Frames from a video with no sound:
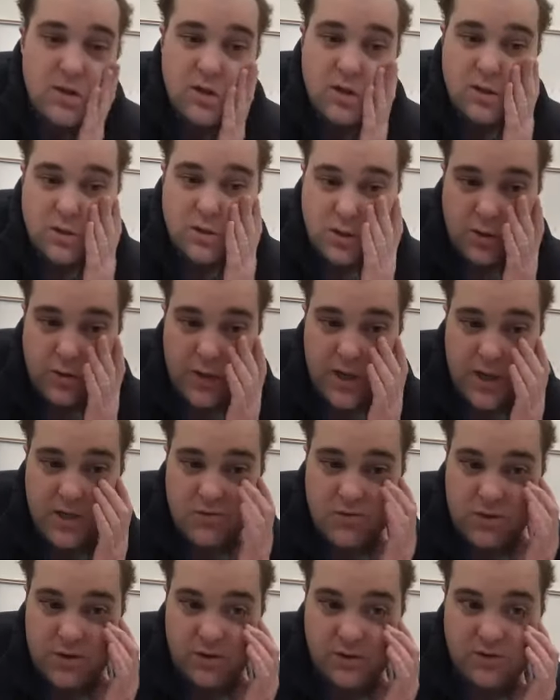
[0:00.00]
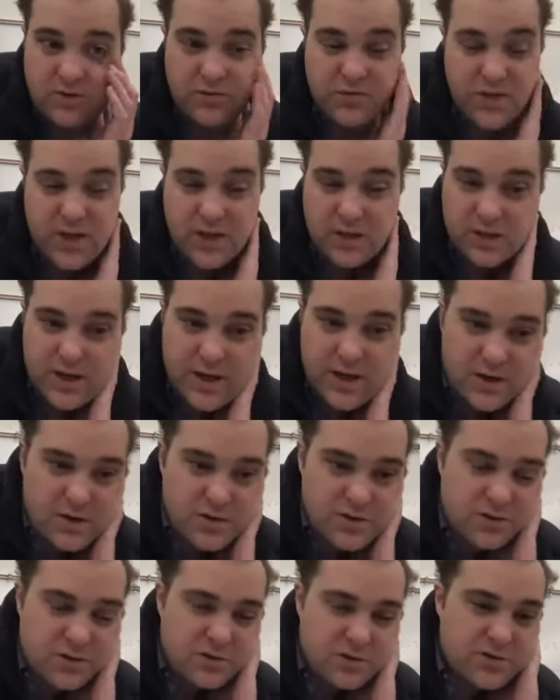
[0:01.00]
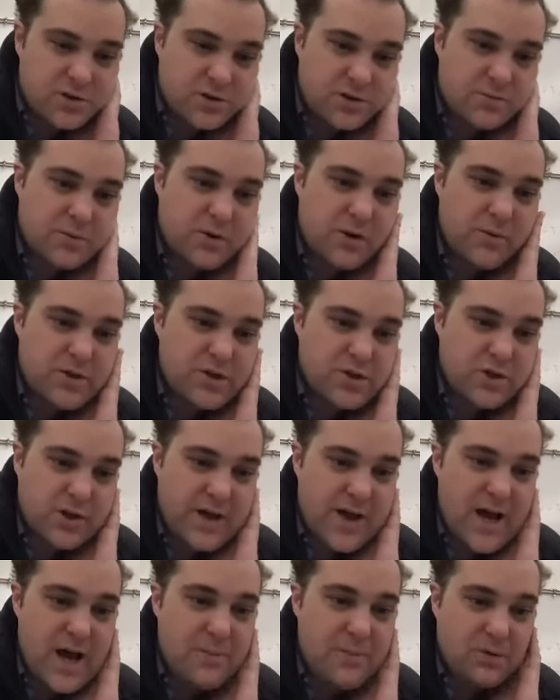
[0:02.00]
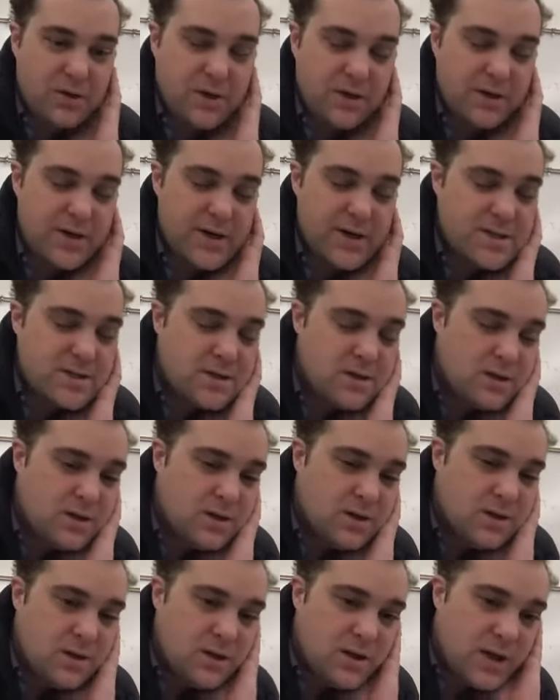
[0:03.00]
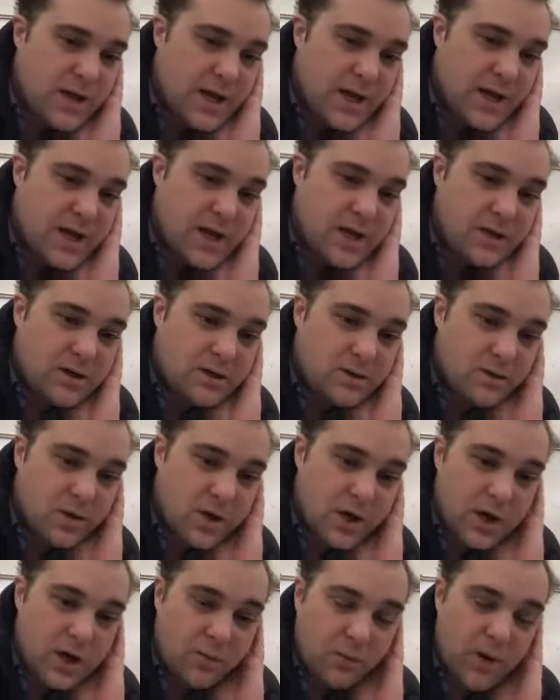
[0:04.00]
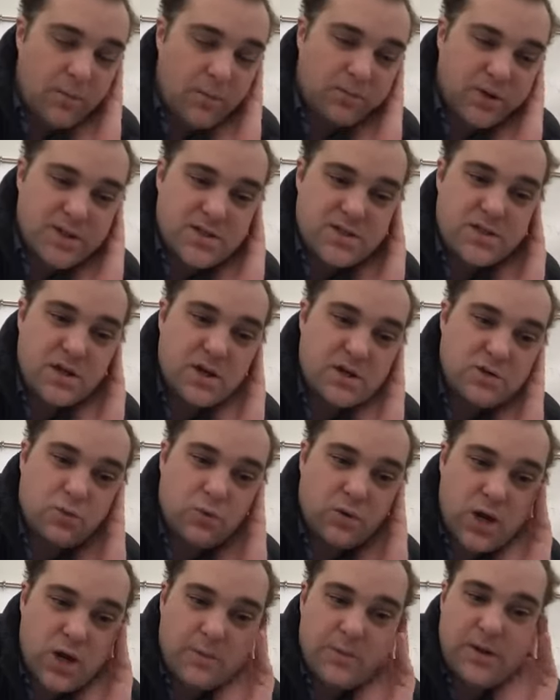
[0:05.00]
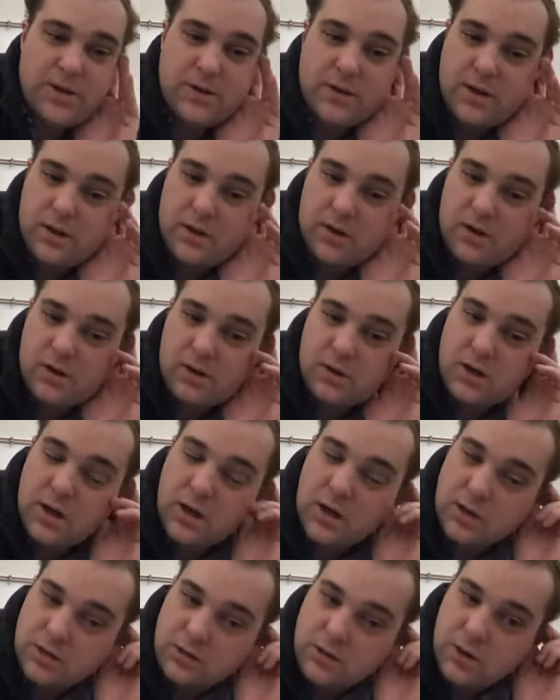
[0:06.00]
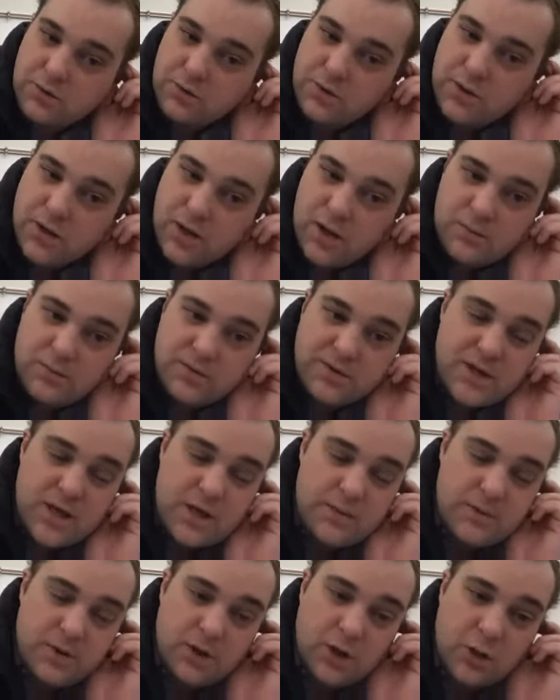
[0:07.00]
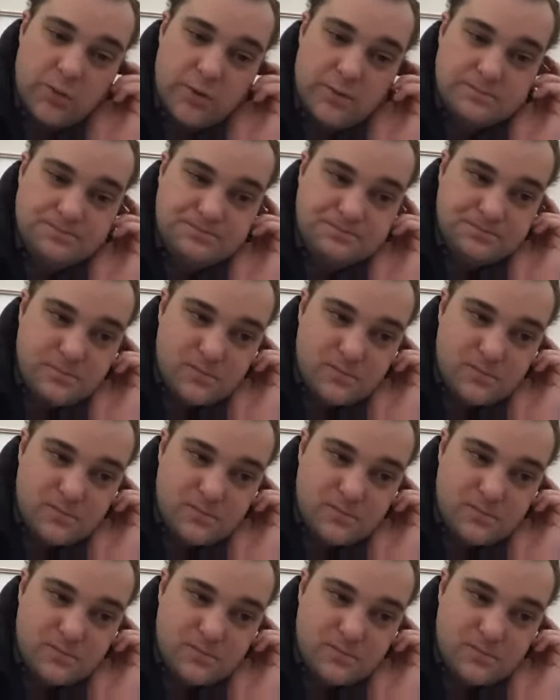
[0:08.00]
So each one of those thin layers, those are pretty much your capillaries, and red blood cells will come in there, loaded down with hemoglobin.